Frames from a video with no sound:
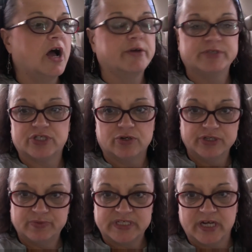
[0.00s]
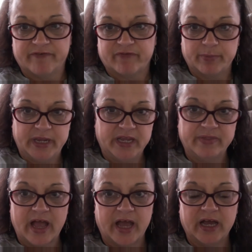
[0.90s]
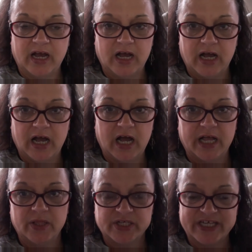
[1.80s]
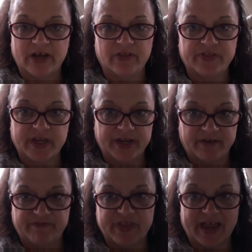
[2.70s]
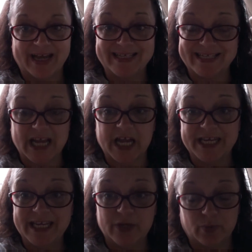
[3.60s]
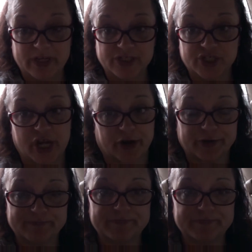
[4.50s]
I was told it was not for me and that I looked healthy enough that I did not need a wheelchair.